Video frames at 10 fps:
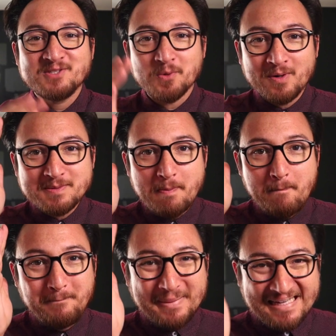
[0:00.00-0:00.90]
So what does
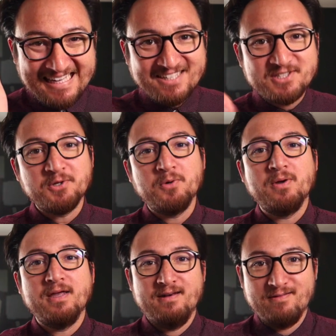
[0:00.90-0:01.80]
B
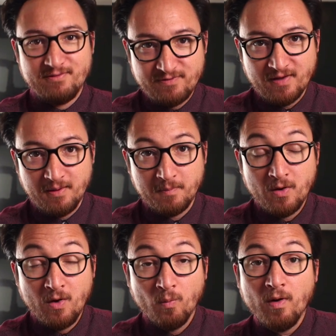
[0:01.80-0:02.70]
do in Vim?
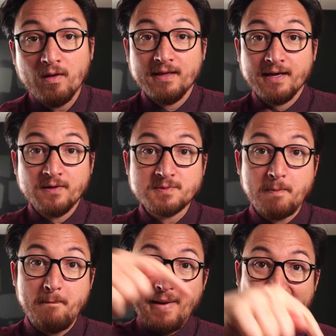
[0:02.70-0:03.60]
Well, it goes
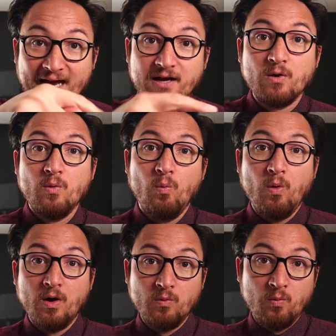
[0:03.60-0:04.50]
back
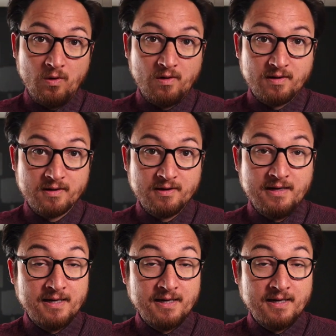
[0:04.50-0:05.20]
one word.